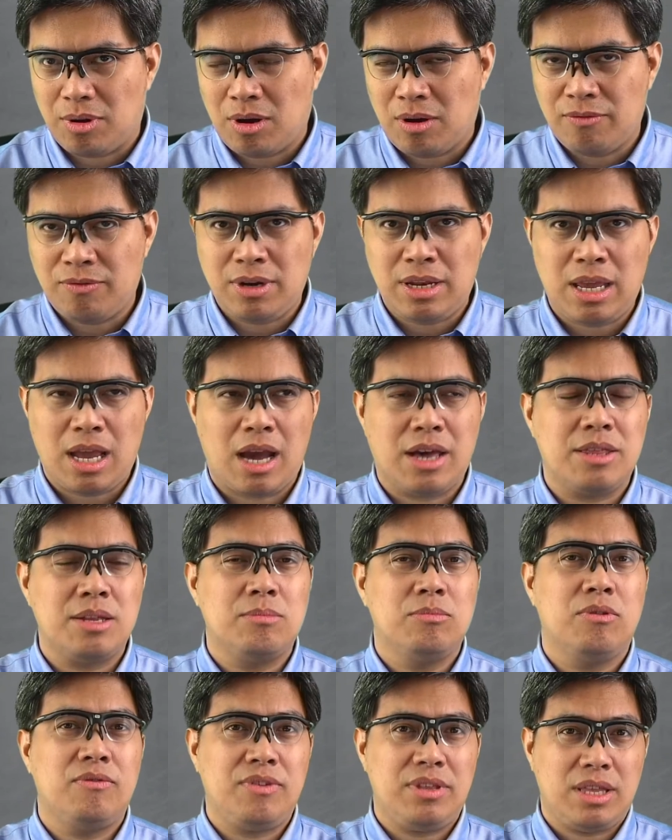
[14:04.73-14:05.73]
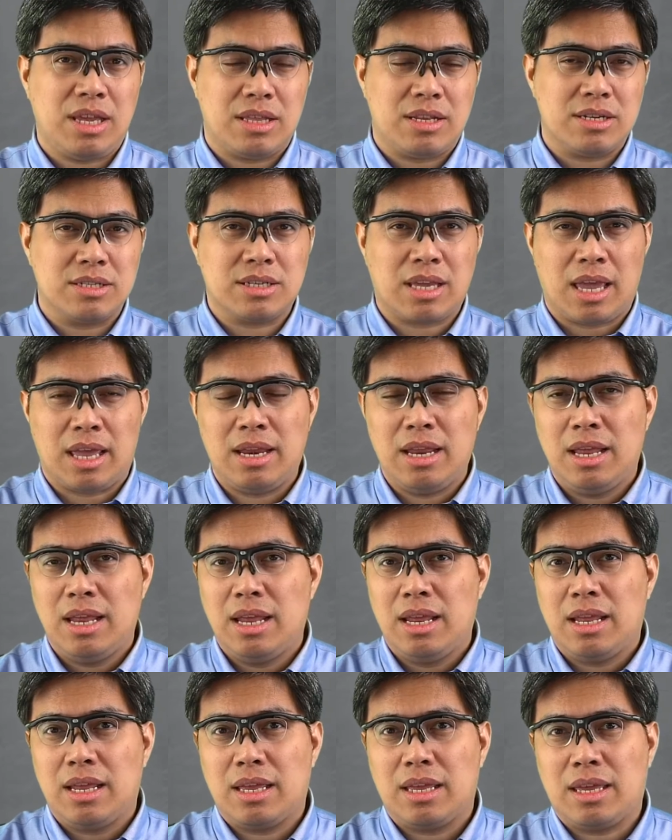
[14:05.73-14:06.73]
Hopefully, other movie theaters can
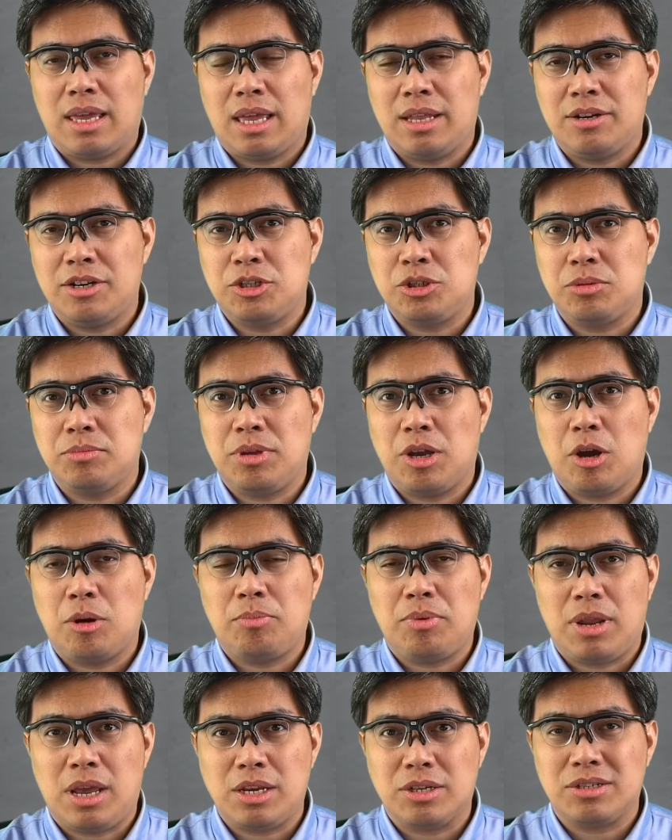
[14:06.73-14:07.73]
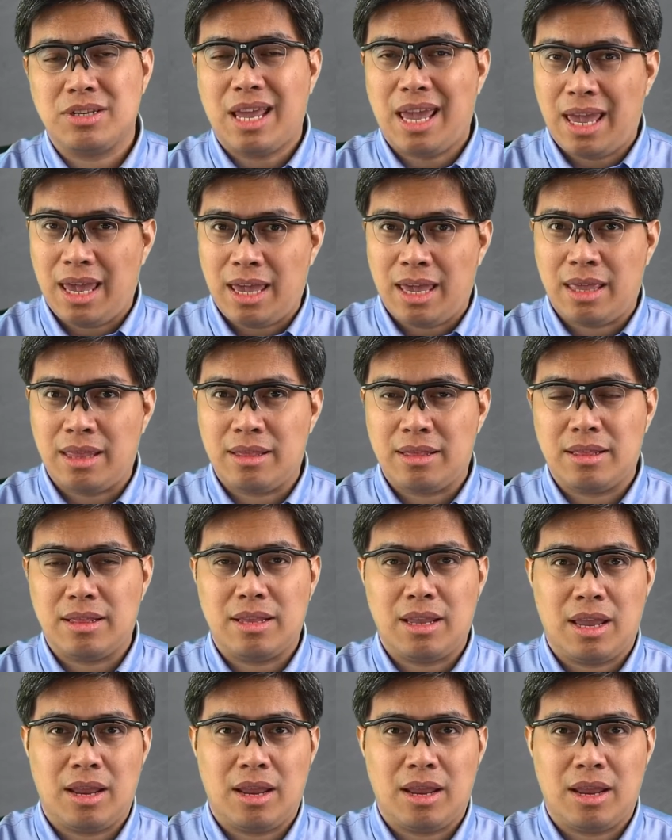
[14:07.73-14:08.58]
resume their operation and